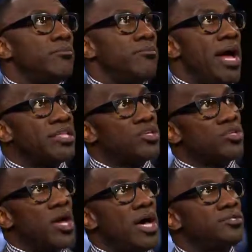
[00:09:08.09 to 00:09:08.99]
Magic
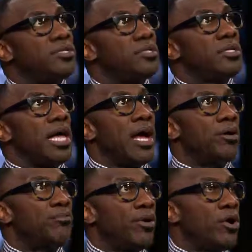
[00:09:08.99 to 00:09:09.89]
Johnson,
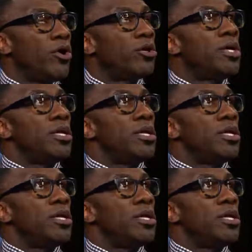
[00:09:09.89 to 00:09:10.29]
Larry Bird.